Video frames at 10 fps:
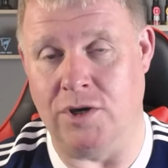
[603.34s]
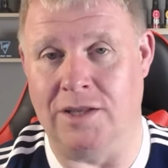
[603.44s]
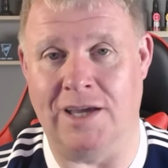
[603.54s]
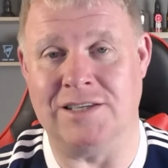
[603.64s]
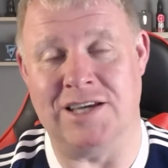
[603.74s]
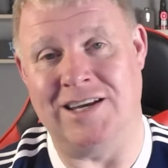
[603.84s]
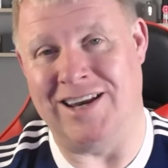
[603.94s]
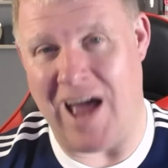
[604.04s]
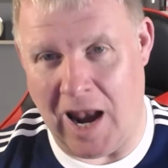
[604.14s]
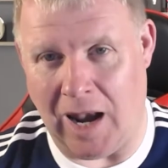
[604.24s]
your nicotine
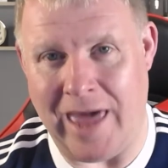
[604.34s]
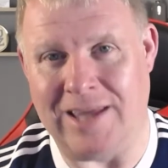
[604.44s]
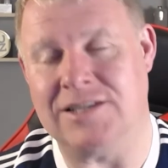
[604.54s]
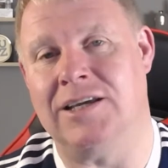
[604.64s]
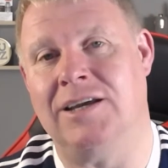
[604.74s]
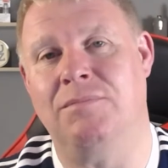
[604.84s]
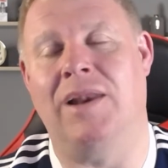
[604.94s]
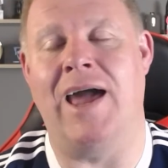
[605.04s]
in and let it steep,